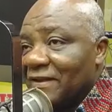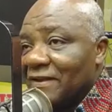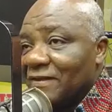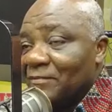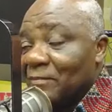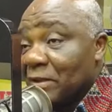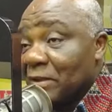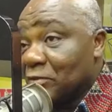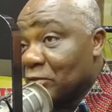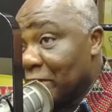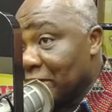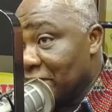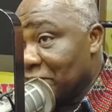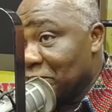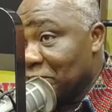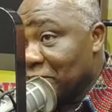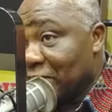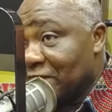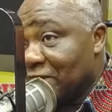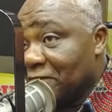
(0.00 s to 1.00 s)
But
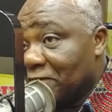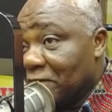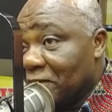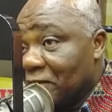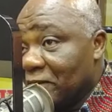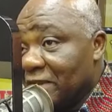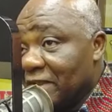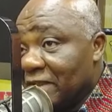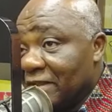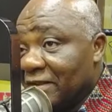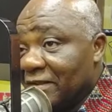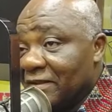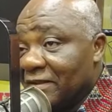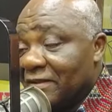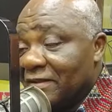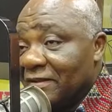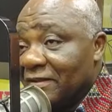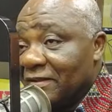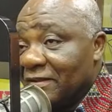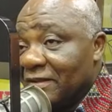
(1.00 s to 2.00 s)
2024, there,
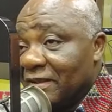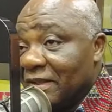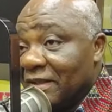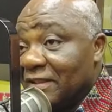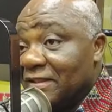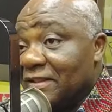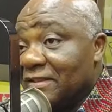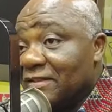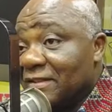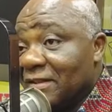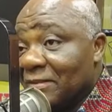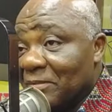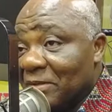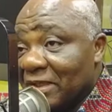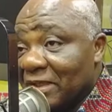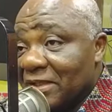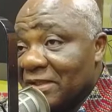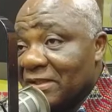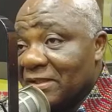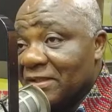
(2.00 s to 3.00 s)
in
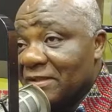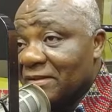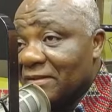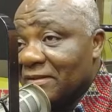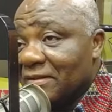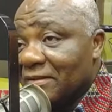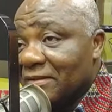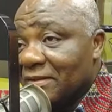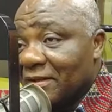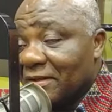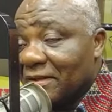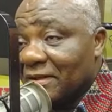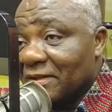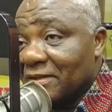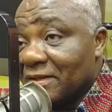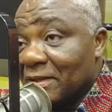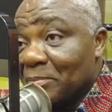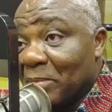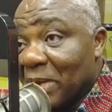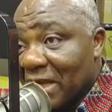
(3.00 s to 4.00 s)
determination
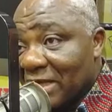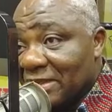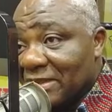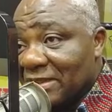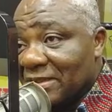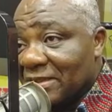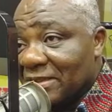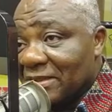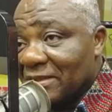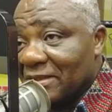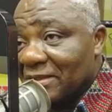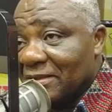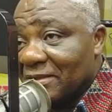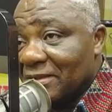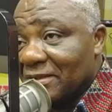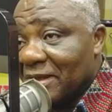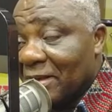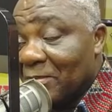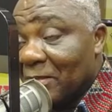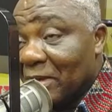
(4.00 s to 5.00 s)
as a party,
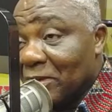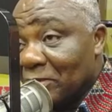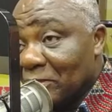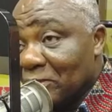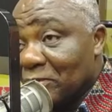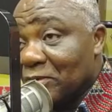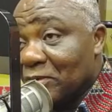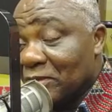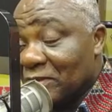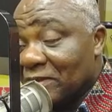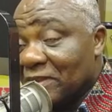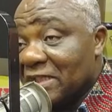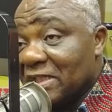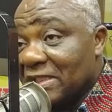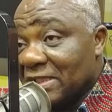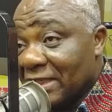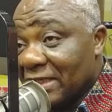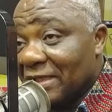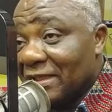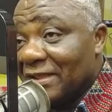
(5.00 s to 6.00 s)
Amanyukun
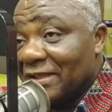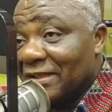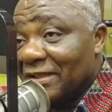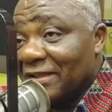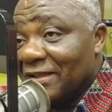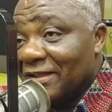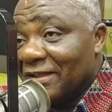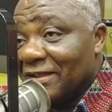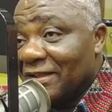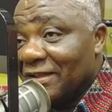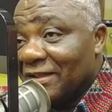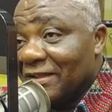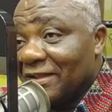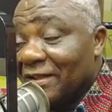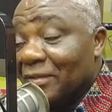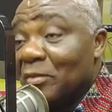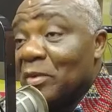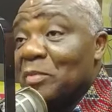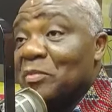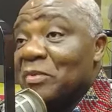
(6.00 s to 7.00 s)
say,
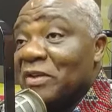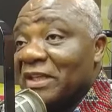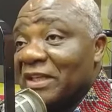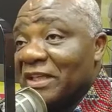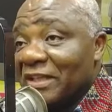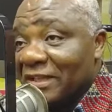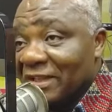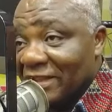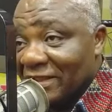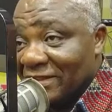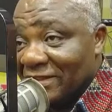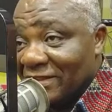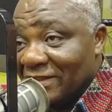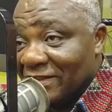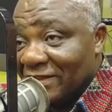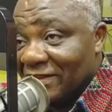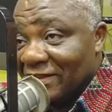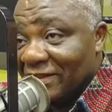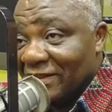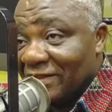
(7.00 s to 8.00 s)
Ibi break 8.
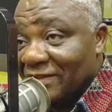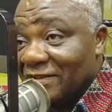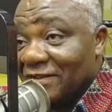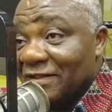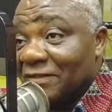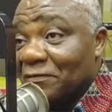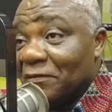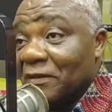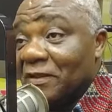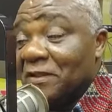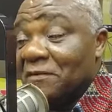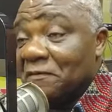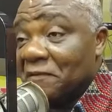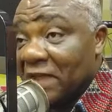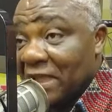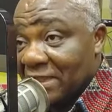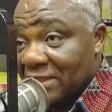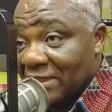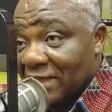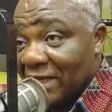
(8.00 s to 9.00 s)
For the
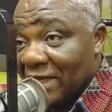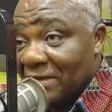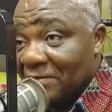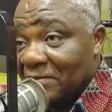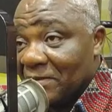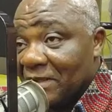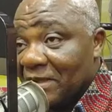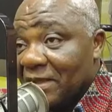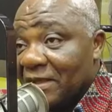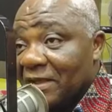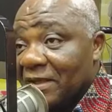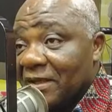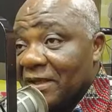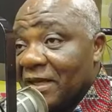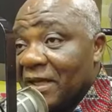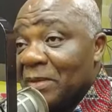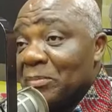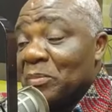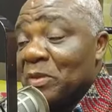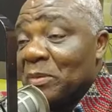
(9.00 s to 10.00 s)
first time,
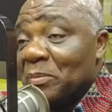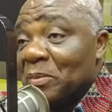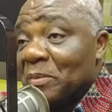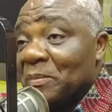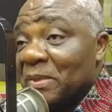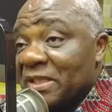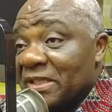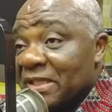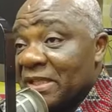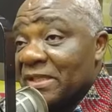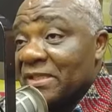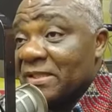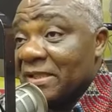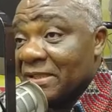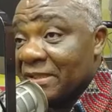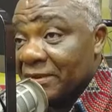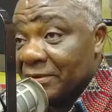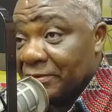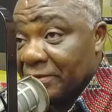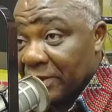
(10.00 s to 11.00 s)
MPP per se
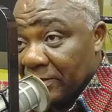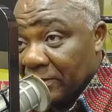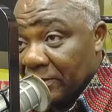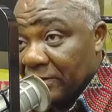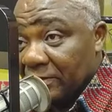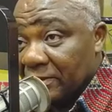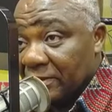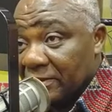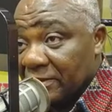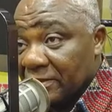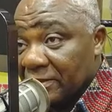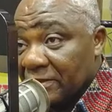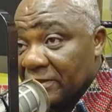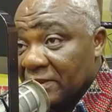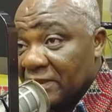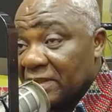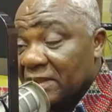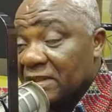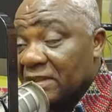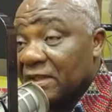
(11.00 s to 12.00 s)
set a record.
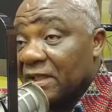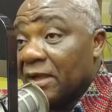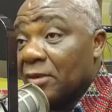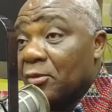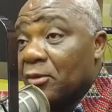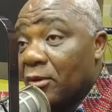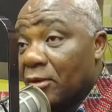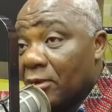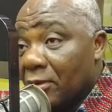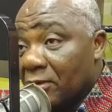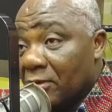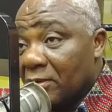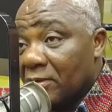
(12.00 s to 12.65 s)
Say, Akwa.